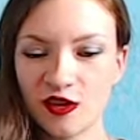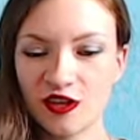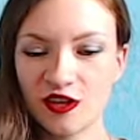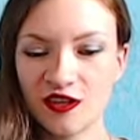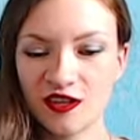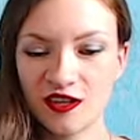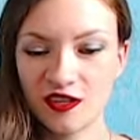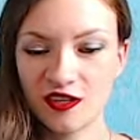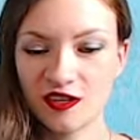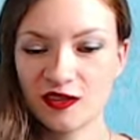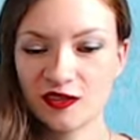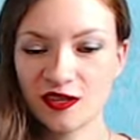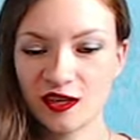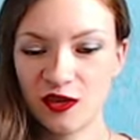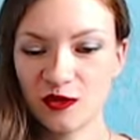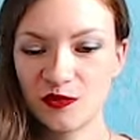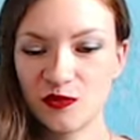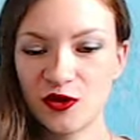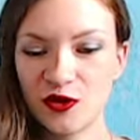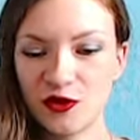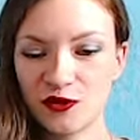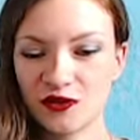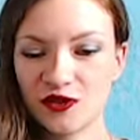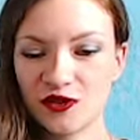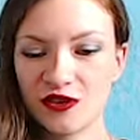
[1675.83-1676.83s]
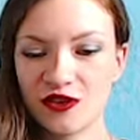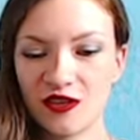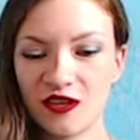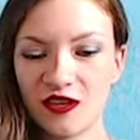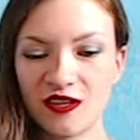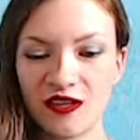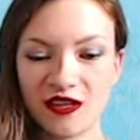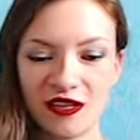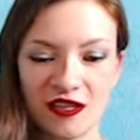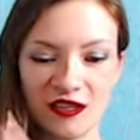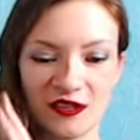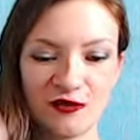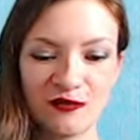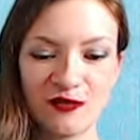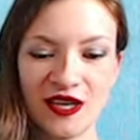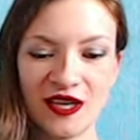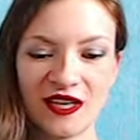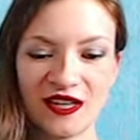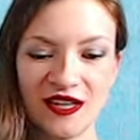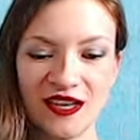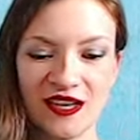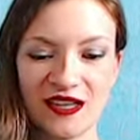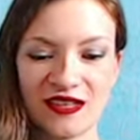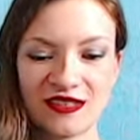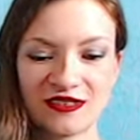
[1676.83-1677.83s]
a computer in my
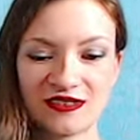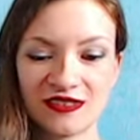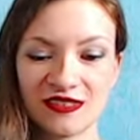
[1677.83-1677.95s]
hand.